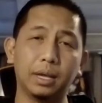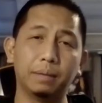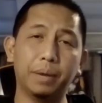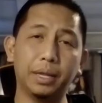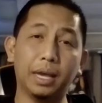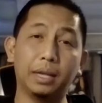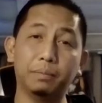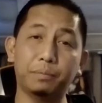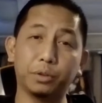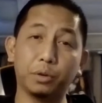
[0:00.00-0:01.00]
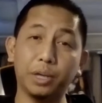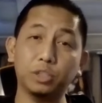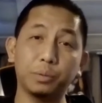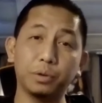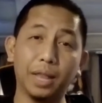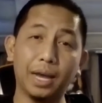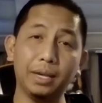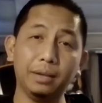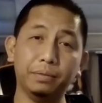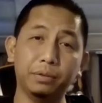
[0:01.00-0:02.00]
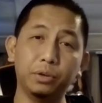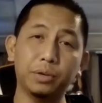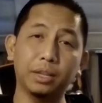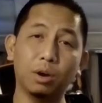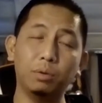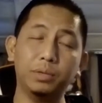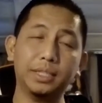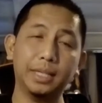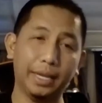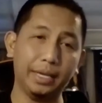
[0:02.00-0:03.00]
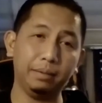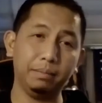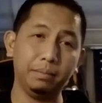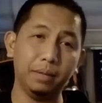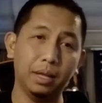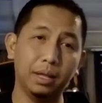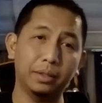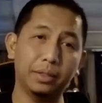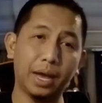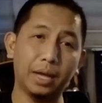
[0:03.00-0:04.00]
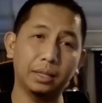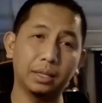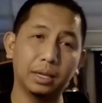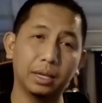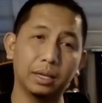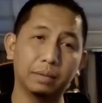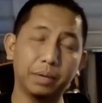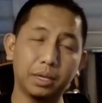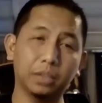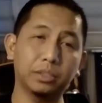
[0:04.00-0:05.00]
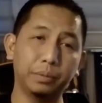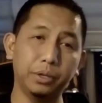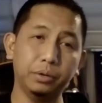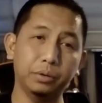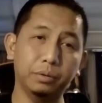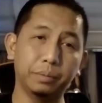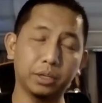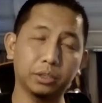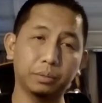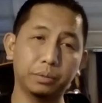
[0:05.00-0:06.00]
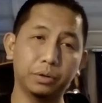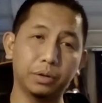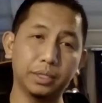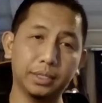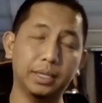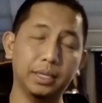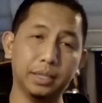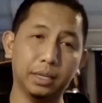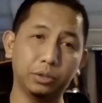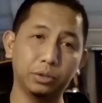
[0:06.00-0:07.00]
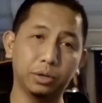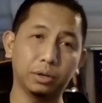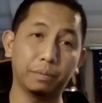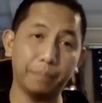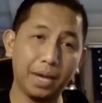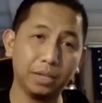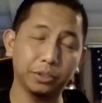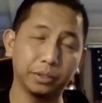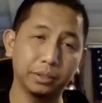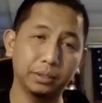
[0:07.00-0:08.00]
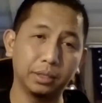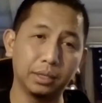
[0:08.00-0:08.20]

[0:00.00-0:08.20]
but for the rest of your life, you can always claim that because of you, because of your skills and your compassion,